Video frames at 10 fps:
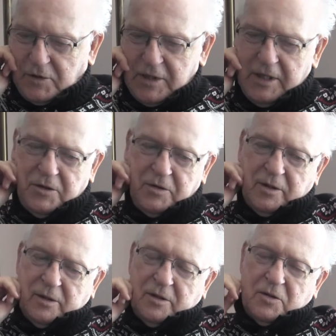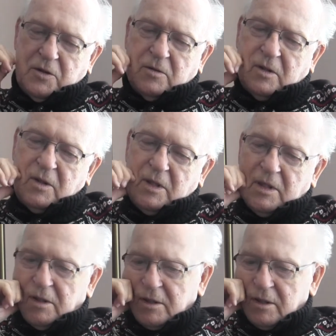teaching and so on
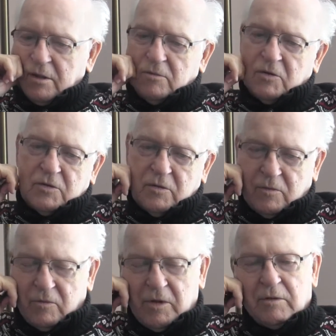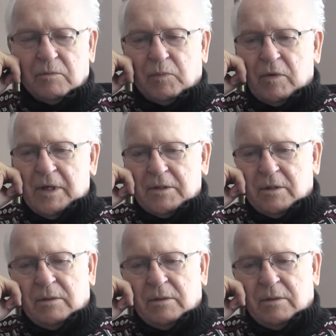that there was a real press